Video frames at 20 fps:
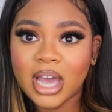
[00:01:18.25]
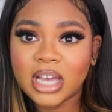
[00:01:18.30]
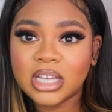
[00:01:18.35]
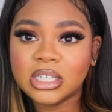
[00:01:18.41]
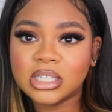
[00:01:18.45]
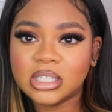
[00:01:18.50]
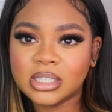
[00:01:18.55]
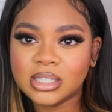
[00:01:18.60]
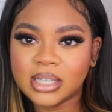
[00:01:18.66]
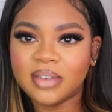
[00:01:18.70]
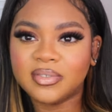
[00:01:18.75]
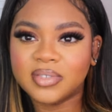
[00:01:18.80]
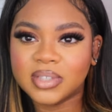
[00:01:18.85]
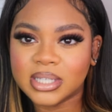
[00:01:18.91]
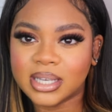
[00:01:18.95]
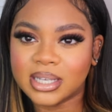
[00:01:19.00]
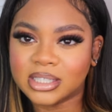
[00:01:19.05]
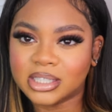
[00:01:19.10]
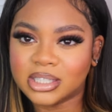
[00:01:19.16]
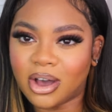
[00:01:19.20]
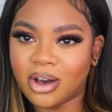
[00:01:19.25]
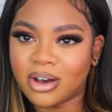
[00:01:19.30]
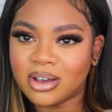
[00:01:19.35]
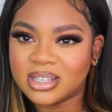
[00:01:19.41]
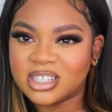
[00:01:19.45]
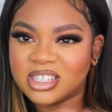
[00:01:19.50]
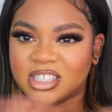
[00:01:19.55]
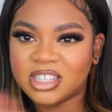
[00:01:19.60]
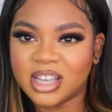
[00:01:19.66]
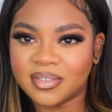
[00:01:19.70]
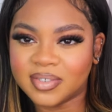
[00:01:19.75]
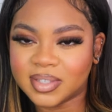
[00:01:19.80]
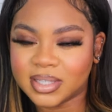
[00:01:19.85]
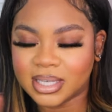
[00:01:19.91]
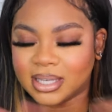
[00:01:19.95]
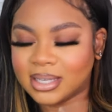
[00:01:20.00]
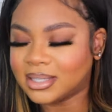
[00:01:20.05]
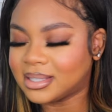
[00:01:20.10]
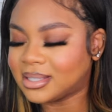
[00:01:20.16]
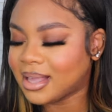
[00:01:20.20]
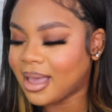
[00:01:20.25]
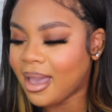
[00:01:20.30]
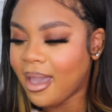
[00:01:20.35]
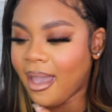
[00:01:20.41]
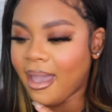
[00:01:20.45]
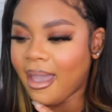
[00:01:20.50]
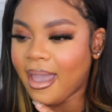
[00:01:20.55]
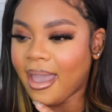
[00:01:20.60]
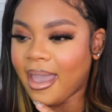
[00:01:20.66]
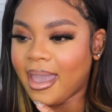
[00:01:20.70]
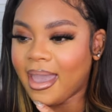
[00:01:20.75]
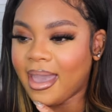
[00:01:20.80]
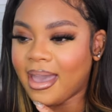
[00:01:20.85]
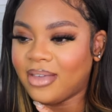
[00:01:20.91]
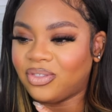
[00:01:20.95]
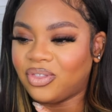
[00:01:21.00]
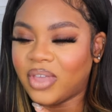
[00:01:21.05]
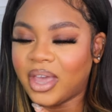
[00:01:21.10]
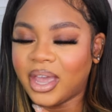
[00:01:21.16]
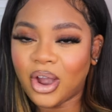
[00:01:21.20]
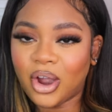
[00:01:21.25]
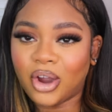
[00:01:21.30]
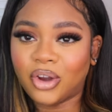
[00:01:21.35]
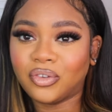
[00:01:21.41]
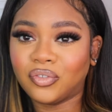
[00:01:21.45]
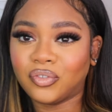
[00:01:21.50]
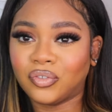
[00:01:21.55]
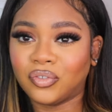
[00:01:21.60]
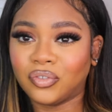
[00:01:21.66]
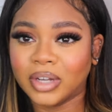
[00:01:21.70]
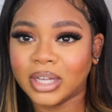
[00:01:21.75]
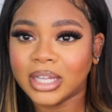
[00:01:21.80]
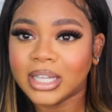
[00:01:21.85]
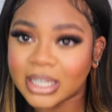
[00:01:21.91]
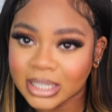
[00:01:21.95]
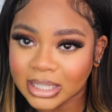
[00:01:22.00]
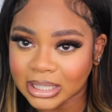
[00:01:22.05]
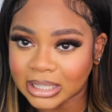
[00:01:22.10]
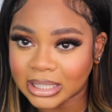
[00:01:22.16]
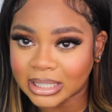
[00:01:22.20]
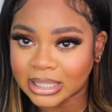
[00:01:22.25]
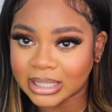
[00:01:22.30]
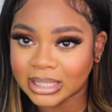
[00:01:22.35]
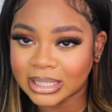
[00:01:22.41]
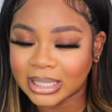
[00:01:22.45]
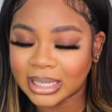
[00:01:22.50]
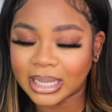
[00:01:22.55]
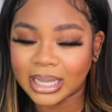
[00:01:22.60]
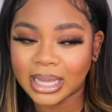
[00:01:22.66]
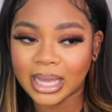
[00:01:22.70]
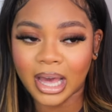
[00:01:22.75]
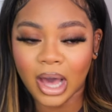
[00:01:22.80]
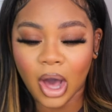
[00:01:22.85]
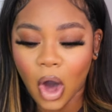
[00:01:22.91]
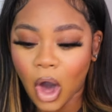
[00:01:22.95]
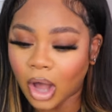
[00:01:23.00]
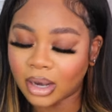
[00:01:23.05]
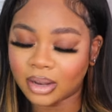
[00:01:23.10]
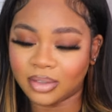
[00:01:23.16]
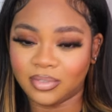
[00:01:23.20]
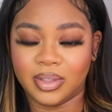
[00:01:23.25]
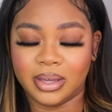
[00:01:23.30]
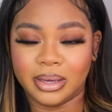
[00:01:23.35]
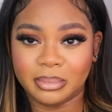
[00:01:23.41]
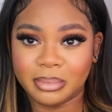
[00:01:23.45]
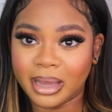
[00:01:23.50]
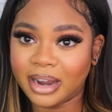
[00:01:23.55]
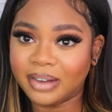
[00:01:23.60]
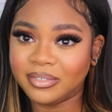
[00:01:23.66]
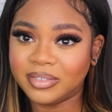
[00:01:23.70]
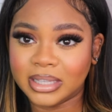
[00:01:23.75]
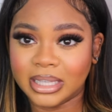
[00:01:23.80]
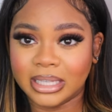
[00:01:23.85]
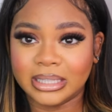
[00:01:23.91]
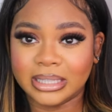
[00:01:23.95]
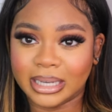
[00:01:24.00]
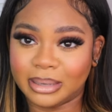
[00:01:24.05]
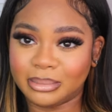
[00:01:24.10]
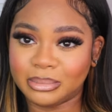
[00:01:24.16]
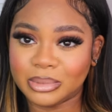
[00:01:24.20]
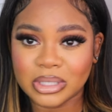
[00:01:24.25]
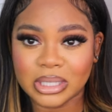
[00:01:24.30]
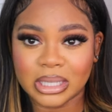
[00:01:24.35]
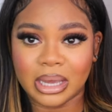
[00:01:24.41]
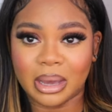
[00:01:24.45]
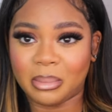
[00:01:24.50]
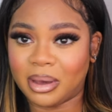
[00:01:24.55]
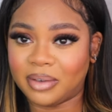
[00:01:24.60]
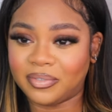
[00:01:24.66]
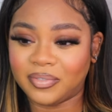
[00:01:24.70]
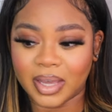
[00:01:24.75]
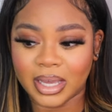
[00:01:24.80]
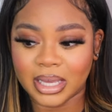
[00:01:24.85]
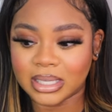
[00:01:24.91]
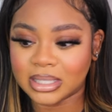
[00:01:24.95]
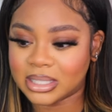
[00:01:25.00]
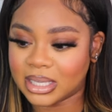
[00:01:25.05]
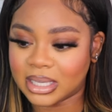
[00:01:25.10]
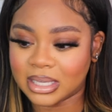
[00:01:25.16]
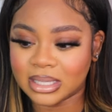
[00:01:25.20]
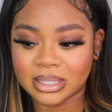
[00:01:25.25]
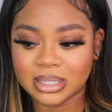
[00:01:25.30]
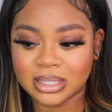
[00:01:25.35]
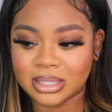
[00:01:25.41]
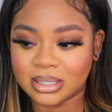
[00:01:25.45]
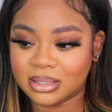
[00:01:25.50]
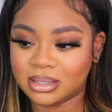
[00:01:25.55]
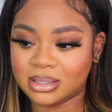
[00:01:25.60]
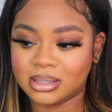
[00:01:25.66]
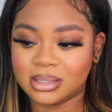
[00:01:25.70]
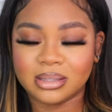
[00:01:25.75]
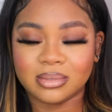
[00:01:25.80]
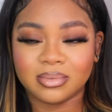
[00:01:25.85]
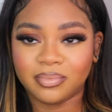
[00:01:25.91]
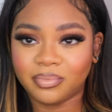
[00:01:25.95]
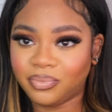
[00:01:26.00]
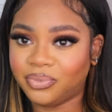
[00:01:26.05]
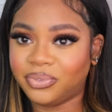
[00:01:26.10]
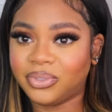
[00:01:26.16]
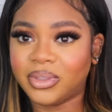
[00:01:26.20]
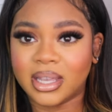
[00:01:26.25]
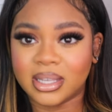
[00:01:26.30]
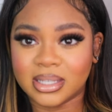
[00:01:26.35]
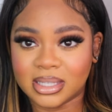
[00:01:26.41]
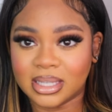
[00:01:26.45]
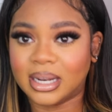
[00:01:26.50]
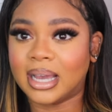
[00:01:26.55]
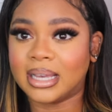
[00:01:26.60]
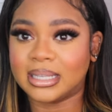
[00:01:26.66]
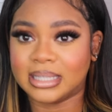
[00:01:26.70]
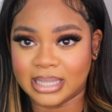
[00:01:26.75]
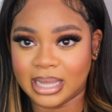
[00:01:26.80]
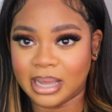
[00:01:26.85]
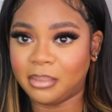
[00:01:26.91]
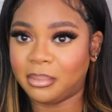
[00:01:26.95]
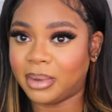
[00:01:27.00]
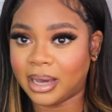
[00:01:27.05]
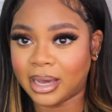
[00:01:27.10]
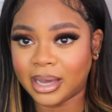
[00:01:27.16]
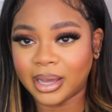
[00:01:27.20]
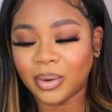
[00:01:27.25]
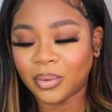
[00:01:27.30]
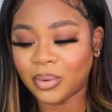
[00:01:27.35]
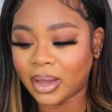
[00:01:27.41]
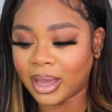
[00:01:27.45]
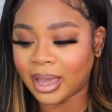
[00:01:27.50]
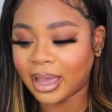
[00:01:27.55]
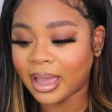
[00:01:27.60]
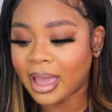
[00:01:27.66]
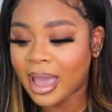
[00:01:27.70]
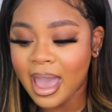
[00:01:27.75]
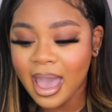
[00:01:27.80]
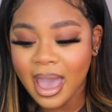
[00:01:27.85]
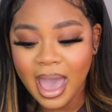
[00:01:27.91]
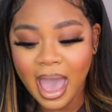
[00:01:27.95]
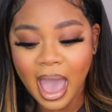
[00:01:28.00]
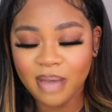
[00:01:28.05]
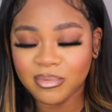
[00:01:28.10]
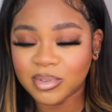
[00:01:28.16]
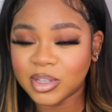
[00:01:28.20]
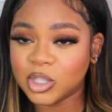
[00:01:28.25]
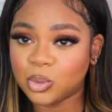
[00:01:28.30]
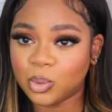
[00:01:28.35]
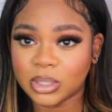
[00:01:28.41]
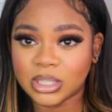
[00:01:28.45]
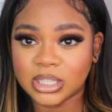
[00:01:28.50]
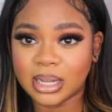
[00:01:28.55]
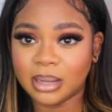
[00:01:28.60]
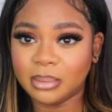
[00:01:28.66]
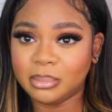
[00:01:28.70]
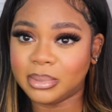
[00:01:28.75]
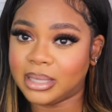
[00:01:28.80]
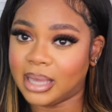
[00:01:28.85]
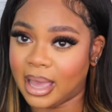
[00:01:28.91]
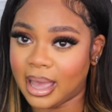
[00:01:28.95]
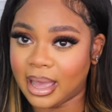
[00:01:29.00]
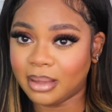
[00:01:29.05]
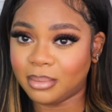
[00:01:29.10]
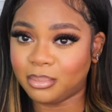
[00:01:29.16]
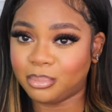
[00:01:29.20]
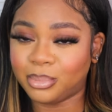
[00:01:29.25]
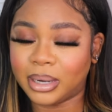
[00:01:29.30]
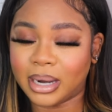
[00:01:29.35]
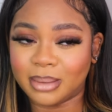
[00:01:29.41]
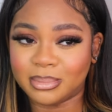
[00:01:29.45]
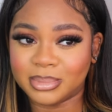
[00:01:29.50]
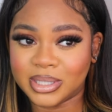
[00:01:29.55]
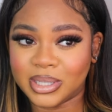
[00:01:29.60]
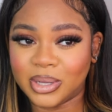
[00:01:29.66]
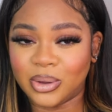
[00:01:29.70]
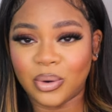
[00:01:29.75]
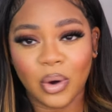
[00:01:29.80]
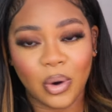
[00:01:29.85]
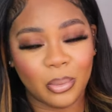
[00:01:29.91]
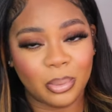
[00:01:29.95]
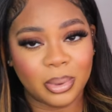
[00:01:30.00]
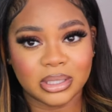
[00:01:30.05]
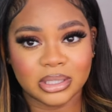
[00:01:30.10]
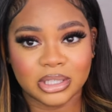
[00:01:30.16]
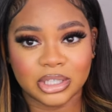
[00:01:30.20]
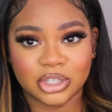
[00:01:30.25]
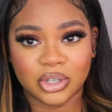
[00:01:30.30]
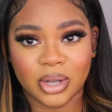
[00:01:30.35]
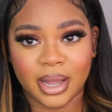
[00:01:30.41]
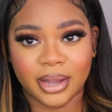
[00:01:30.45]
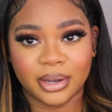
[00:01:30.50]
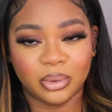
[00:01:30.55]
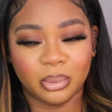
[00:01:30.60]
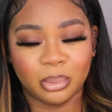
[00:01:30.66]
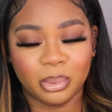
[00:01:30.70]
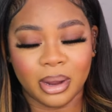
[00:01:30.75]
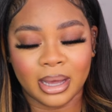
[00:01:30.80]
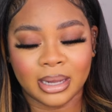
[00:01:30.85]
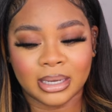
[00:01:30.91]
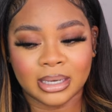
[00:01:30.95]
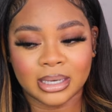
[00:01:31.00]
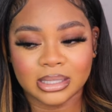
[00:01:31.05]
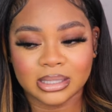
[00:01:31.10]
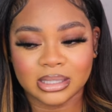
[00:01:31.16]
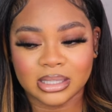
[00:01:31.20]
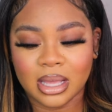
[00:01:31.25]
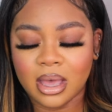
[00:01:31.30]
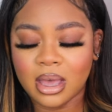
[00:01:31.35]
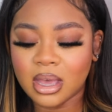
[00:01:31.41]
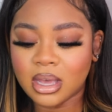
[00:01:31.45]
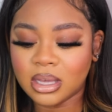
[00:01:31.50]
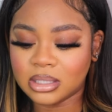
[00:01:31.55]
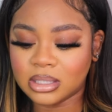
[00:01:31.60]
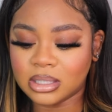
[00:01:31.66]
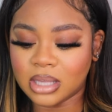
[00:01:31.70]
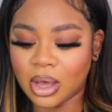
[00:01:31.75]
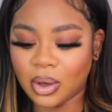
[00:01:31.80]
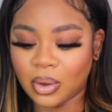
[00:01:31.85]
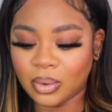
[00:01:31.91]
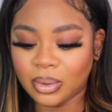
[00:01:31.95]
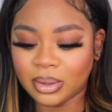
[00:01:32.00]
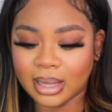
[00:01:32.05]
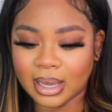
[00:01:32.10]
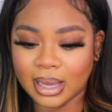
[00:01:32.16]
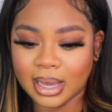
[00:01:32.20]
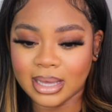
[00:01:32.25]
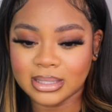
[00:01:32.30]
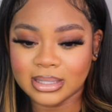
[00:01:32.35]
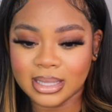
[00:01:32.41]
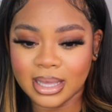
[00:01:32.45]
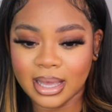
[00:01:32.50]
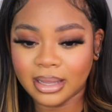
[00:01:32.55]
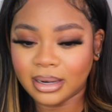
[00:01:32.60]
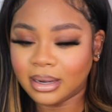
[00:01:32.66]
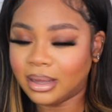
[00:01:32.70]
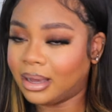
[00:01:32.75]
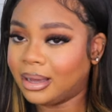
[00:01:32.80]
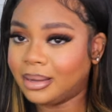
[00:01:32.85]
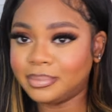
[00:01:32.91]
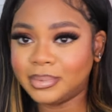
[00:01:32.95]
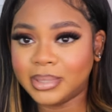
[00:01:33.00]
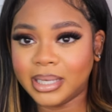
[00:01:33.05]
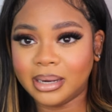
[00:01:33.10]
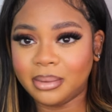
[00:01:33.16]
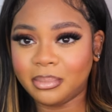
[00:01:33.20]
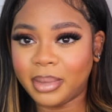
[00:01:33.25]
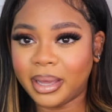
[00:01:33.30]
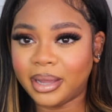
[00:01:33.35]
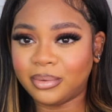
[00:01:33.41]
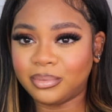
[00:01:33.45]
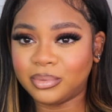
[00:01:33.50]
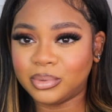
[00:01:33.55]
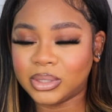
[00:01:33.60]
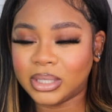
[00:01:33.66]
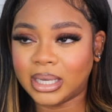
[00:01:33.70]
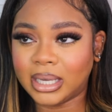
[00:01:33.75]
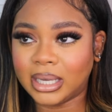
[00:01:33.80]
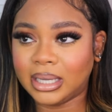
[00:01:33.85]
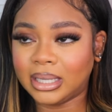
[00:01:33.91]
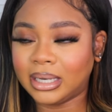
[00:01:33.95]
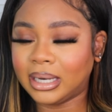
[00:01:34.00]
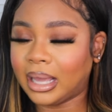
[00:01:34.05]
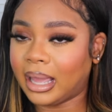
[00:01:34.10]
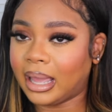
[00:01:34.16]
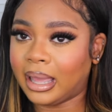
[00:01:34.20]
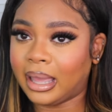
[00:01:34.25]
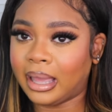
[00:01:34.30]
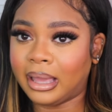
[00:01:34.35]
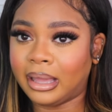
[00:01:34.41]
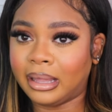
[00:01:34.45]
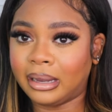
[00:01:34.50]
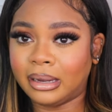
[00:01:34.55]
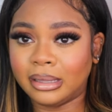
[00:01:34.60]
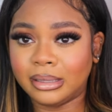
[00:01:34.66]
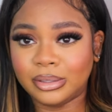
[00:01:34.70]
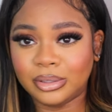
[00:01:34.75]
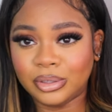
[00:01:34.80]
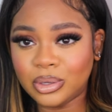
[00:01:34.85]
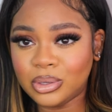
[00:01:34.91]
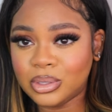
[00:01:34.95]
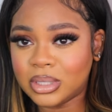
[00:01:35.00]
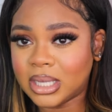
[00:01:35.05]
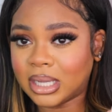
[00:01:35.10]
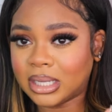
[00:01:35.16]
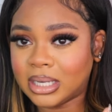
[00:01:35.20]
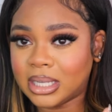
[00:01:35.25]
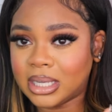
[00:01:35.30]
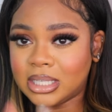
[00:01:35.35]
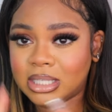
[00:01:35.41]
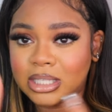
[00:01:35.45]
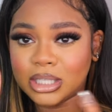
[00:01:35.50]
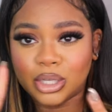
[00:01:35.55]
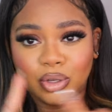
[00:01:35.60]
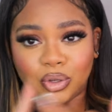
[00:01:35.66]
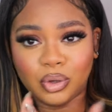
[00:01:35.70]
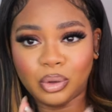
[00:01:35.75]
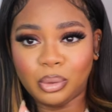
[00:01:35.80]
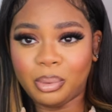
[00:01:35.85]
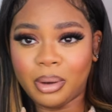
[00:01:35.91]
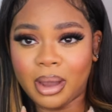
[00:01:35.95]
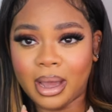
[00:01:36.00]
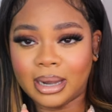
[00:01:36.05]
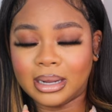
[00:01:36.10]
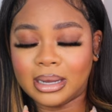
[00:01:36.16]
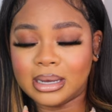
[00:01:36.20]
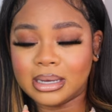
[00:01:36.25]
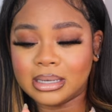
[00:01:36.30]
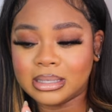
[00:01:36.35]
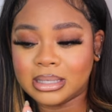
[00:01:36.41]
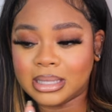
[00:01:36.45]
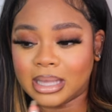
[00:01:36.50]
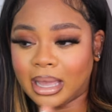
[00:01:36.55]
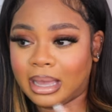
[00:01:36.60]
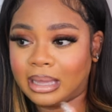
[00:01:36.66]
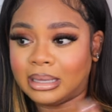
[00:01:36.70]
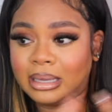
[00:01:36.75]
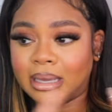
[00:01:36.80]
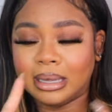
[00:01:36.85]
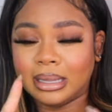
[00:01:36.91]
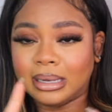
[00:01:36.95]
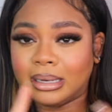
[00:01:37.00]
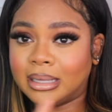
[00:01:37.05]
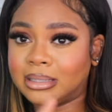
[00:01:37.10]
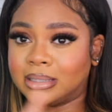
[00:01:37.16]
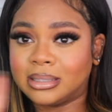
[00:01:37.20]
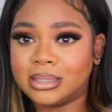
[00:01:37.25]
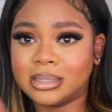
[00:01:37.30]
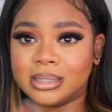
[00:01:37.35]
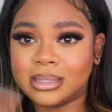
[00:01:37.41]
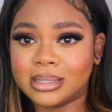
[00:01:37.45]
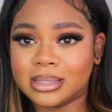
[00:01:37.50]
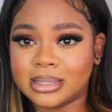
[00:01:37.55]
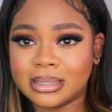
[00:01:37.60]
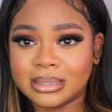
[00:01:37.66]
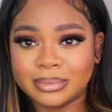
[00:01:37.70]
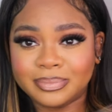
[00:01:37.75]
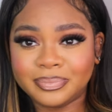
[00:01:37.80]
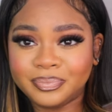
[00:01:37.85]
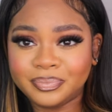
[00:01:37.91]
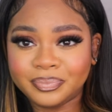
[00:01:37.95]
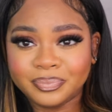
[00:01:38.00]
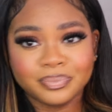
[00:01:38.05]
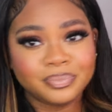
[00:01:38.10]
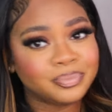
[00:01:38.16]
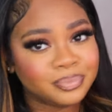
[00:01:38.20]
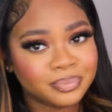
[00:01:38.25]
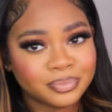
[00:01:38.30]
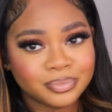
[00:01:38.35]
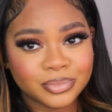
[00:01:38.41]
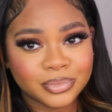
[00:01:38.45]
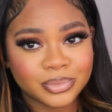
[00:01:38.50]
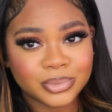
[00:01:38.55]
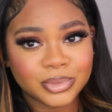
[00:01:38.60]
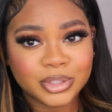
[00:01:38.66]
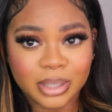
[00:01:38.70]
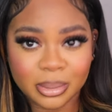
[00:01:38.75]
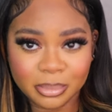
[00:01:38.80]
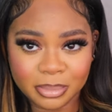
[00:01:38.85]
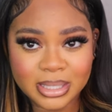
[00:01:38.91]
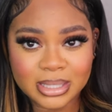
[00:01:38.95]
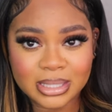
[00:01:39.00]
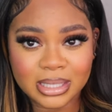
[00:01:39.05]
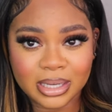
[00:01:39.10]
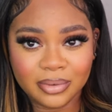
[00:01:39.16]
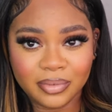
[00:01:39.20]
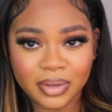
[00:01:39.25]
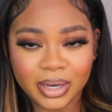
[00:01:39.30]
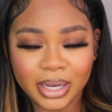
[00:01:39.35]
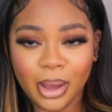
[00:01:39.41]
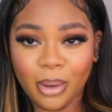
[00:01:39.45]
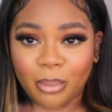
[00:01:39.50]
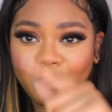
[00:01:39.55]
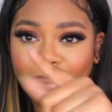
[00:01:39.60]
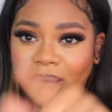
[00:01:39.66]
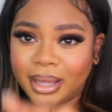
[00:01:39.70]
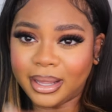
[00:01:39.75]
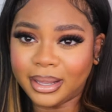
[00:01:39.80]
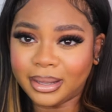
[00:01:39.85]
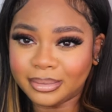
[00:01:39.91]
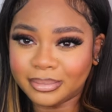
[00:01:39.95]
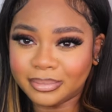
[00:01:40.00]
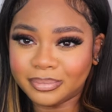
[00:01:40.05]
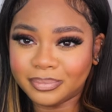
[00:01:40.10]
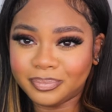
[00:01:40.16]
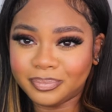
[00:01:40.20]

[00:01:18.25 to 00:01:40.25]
chef's kiss, y'all, chef's kiss. And they are really good, all of them. Everything that I'm using on my face, it's things that I stand by, okay? Haven't switched up yet, but I'm still open to trying new products. So like I said, updated makeup routine and new techniques, new products, and yeah, let's just jump into the video. But